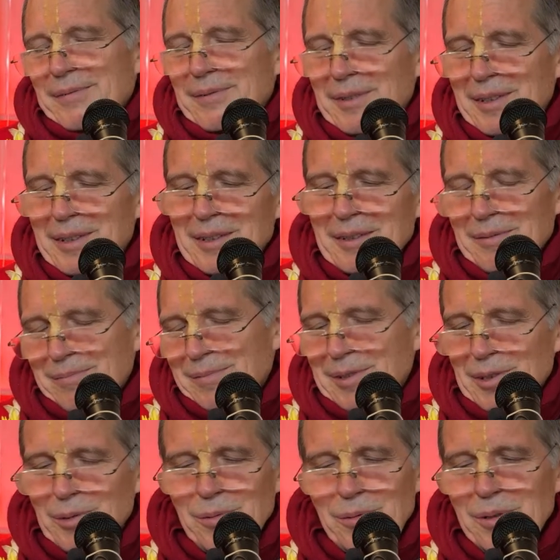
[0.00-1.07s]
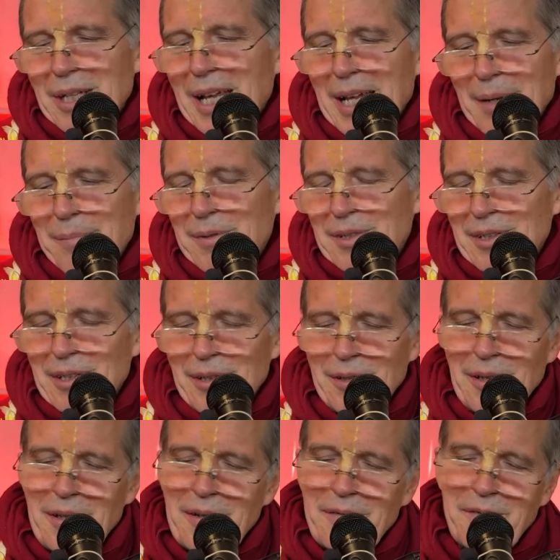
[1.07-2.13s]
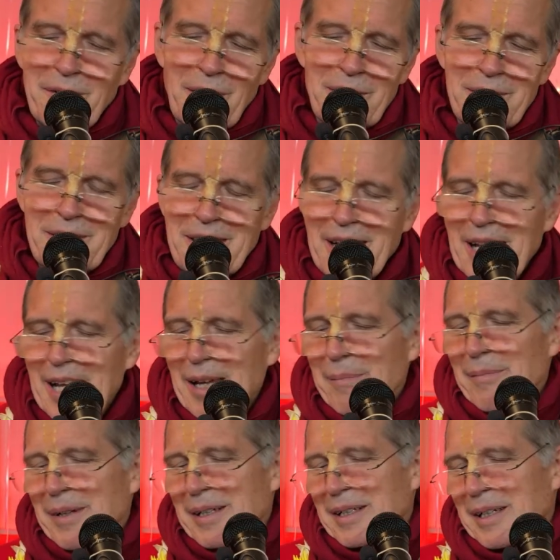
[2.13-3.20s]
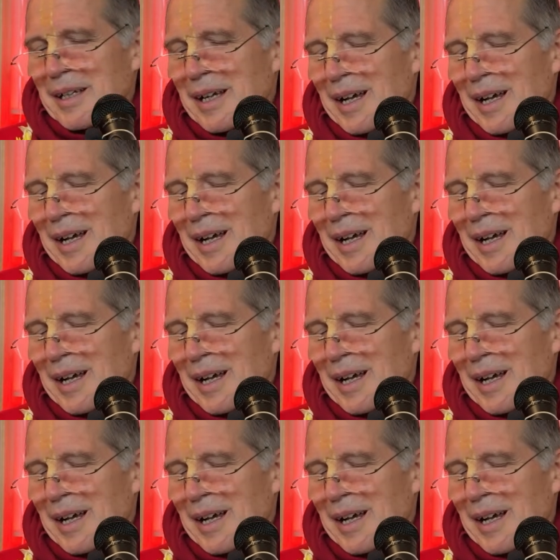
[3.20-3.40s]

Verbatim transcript: Uh, two names, you know, a front name and a